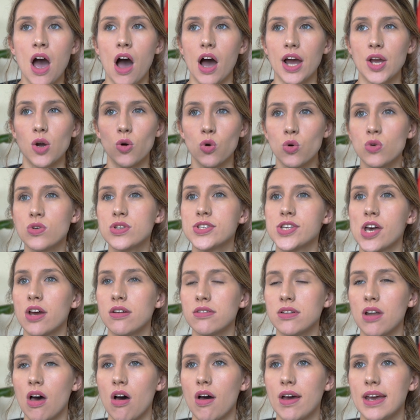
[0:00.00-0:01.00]
I also
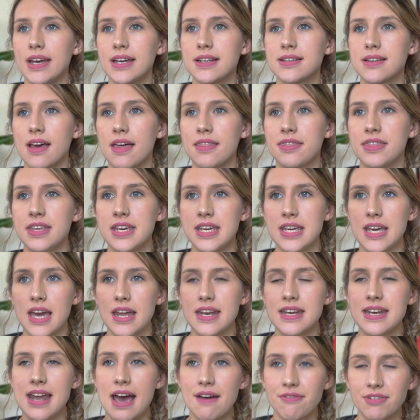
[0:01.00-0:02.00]
liked
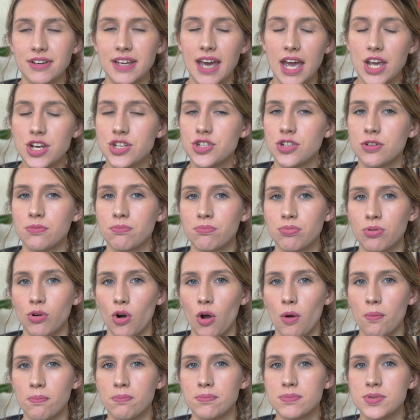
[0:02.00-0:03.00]
the navigation
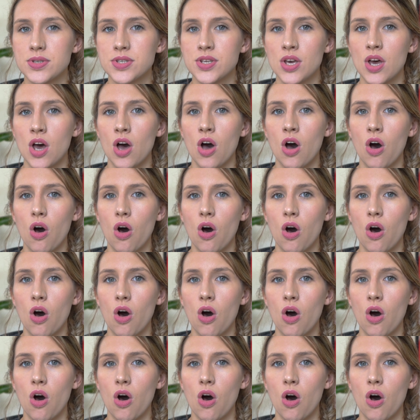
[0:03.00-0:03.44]
prompts